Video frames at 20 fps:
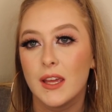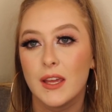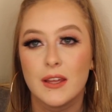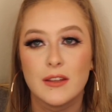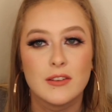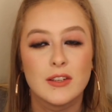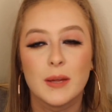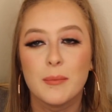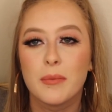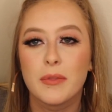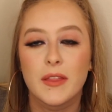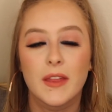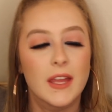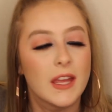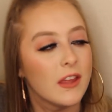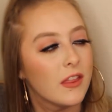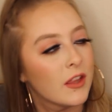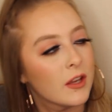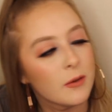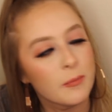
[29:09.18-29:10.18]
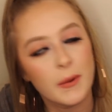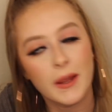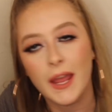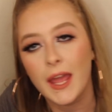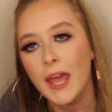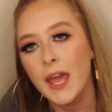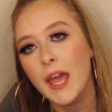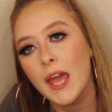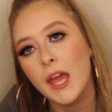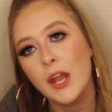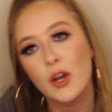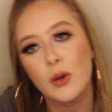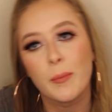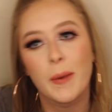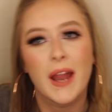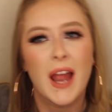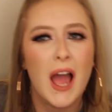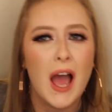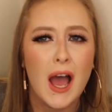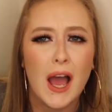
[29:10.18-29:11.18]
Something, either in my head or
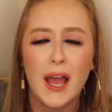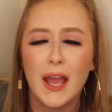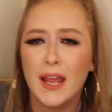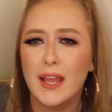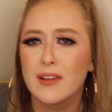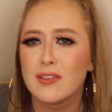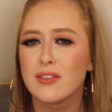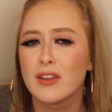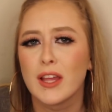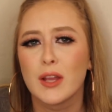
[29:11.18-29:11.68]
my eyes.